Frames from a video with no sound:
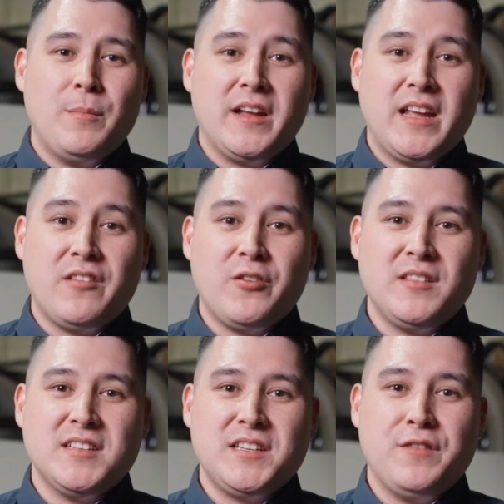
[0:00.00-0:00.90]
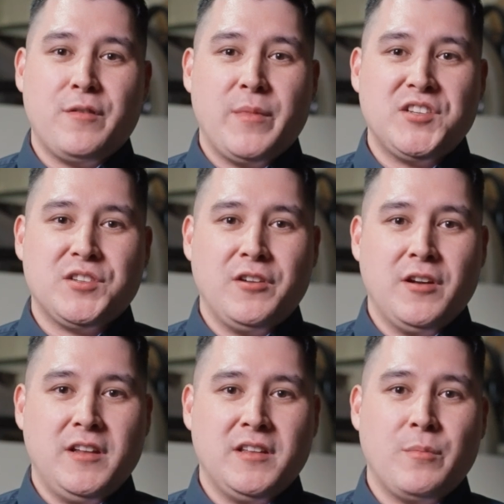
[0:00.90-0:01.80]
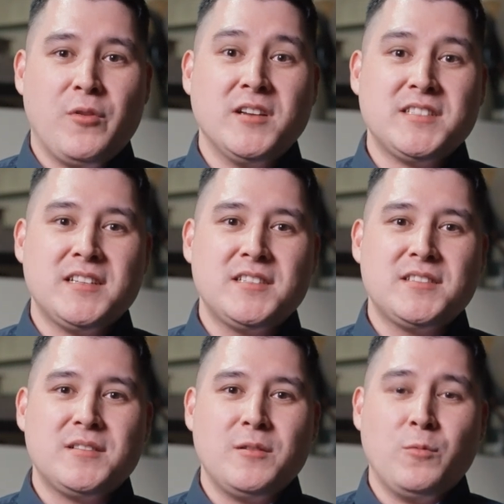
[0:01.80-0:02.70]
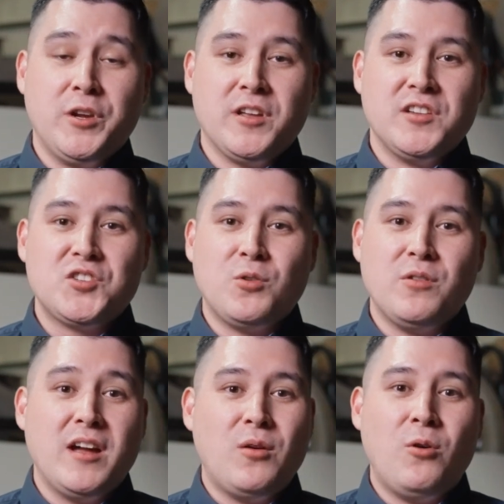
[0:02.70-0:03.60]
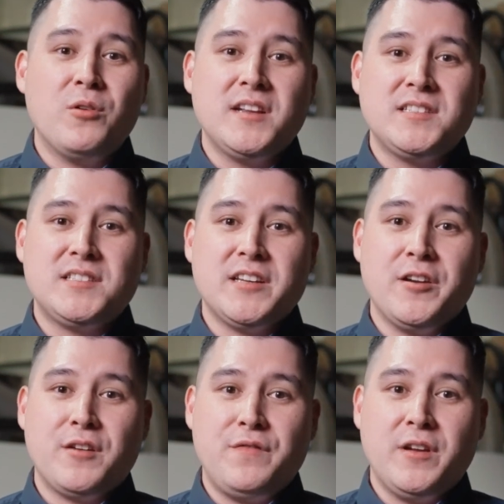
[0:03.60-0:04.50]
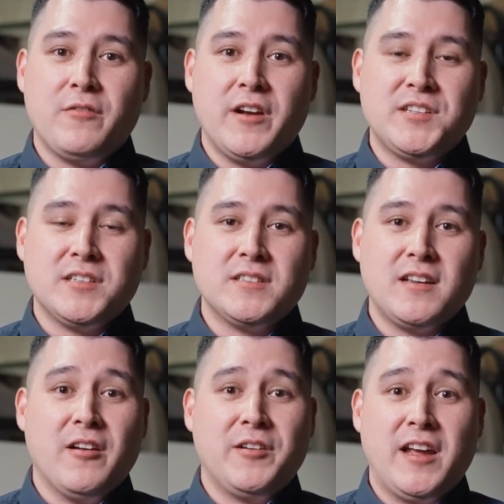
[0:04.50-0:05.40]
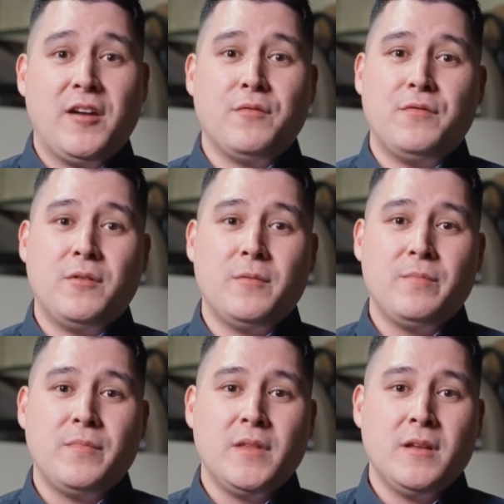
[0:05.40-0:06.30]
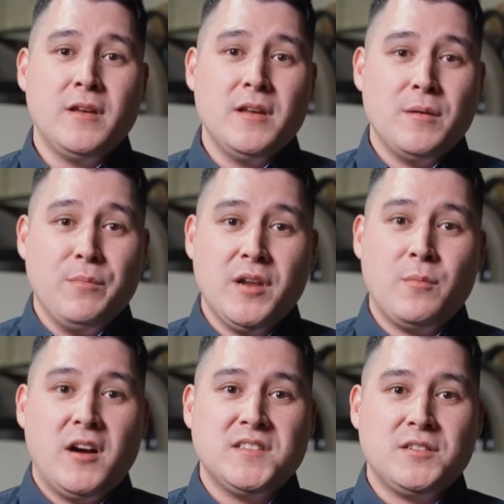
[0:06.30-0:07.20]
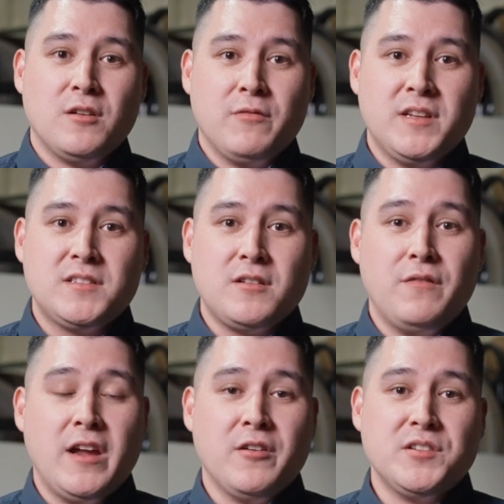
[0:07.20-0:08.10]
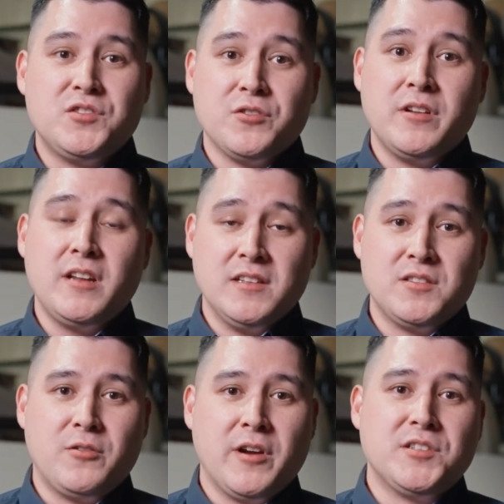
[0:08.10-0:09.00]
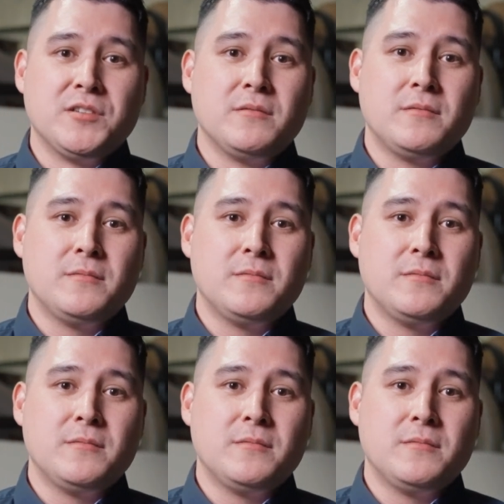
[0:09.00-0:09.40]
By gathering this information early in the process, we can ensure that all necessary configurations are accounted for, minimizing the risk of errors during integration.